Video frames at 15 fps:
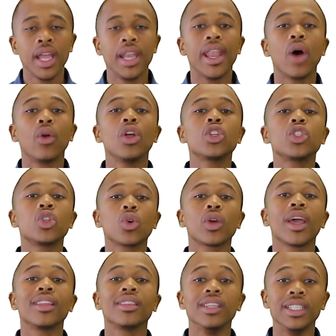Now let's look
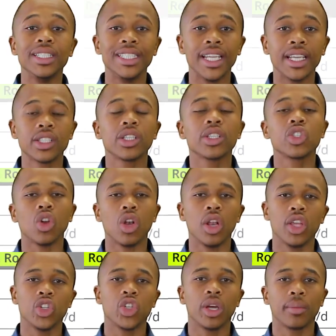at the debtor's ledger.